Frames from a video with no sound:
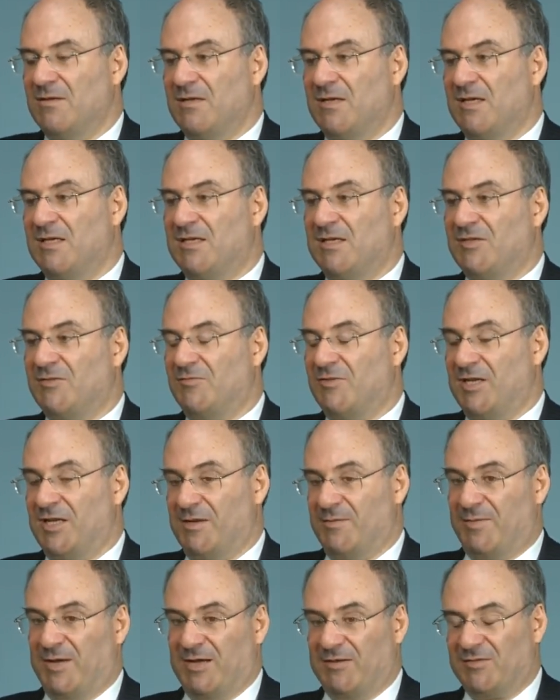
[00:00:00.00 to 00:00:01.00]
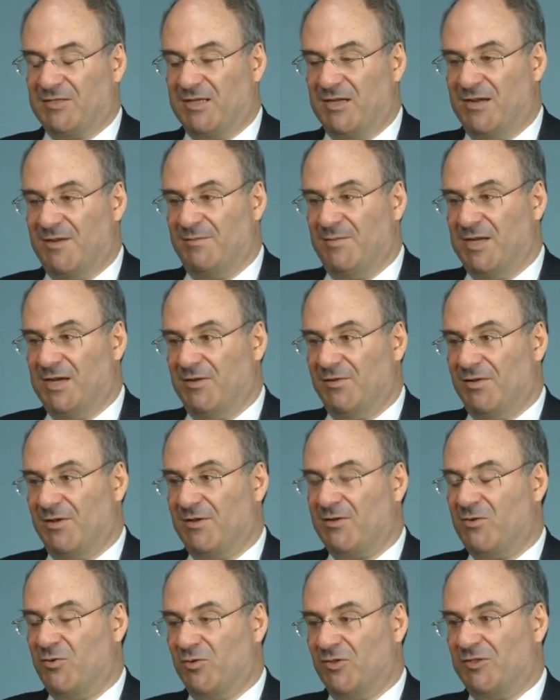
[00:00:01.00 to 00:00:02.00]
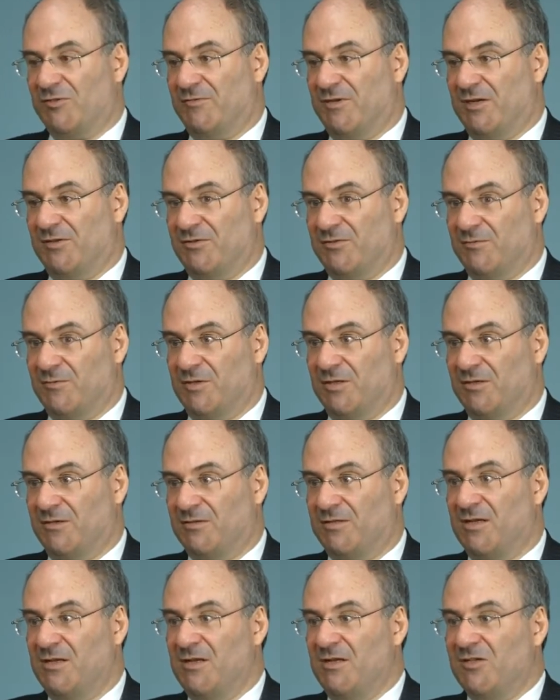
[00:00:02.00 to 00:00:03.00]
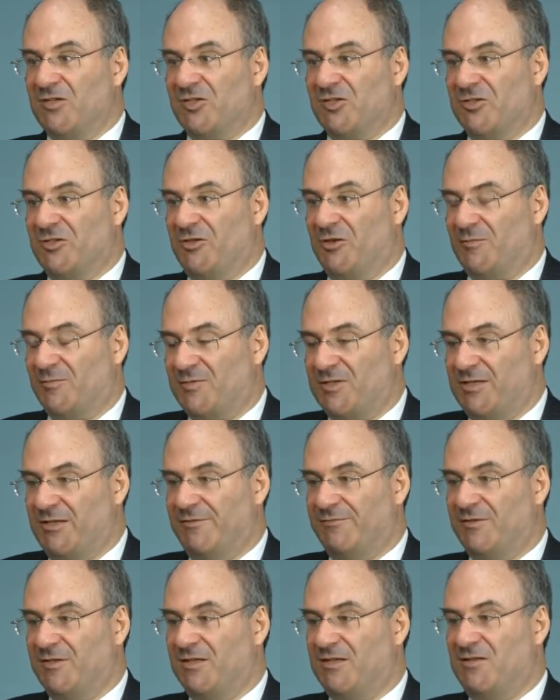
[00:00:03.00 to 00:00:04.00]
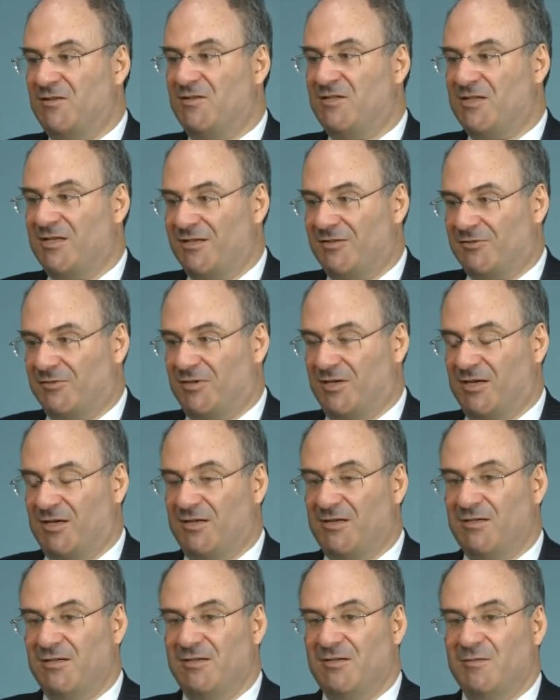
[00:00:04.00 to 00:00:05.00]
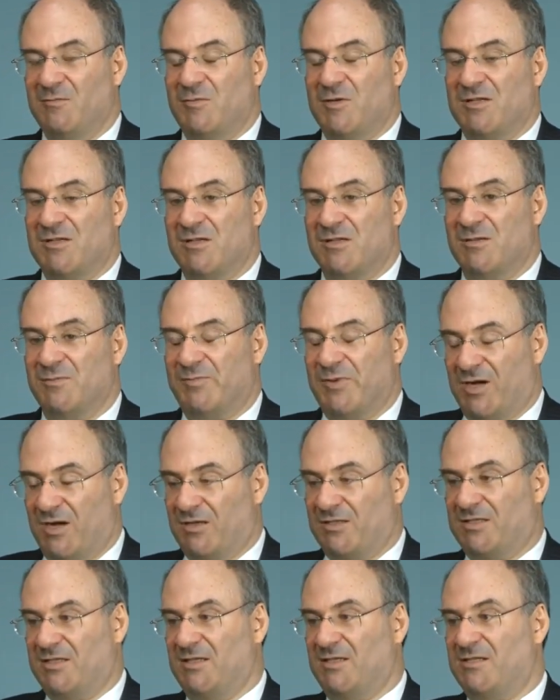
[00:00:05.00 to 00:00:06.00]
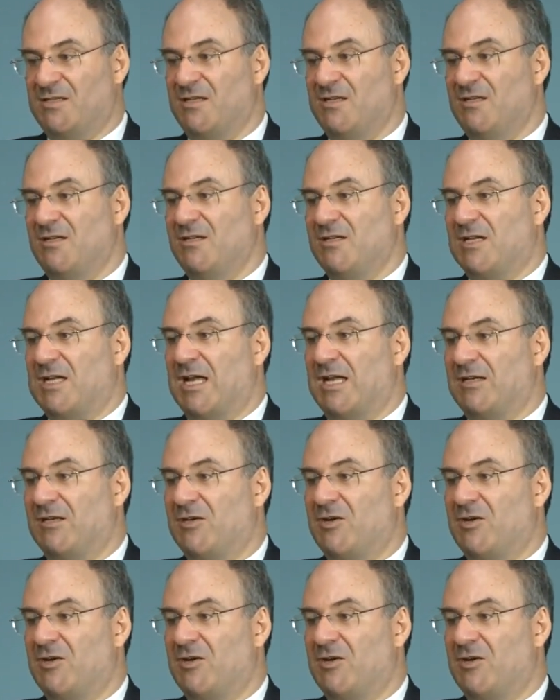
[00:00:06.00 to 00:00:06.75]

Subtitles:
It is really about time now that courts around the world stopped even considering whether the parties can